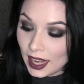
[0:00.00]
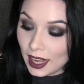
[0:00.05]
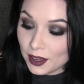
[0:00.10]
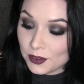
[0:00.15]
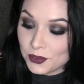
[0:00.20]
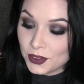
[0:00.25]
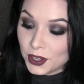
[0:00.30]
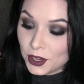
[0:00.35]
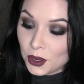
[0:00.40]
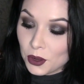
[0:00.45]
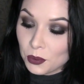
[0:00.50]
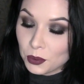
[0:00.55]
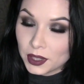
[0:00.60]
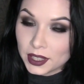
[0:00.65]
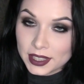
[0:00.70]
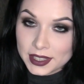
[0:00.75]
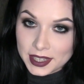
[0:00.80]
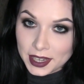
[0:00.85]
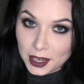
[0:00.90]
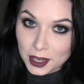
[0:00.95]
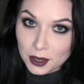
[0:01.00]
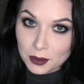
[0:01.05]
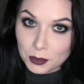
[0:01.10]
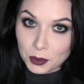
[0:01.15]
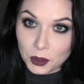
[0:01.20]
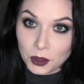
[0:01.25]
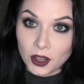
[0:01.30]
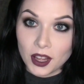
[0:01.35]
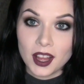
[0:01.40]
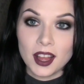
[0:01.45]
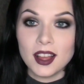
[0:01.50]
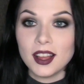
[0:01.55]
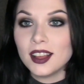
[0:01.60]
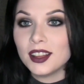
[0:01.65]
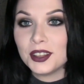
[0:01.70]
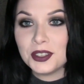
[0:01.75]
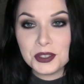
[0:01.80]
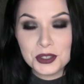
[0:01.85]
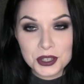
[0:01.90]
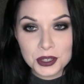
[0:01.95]
I feel really terrible
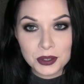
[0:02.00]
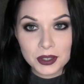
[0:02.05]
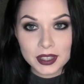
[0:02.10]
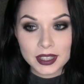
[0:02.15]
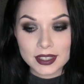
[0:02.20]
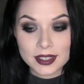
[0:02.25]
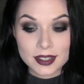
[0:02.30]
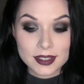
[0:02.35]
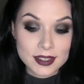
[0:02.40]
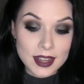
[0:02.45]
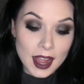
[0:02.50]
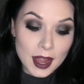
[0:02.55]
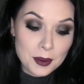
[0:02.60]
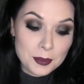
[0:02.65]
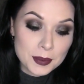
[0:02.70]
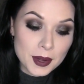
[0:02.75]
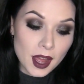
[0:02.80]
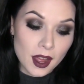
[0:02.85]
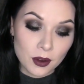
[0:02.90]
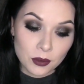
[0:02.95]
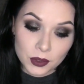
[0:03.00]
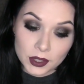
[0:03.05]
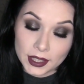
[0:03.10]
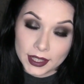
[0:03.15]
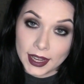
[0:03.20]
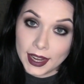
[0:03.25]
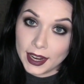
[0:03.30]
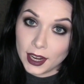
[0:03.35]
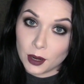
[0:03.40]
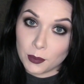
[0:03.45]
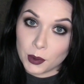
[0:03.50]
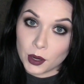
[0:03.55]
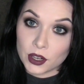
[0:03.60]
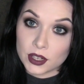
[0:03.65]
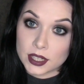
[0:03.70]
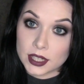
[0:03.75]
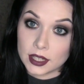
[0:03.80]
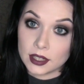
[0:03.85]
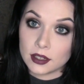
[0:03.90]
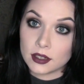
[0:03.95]
doing this because I'm not really a hair
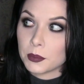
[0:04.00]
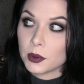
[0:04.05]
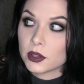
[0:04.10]
person.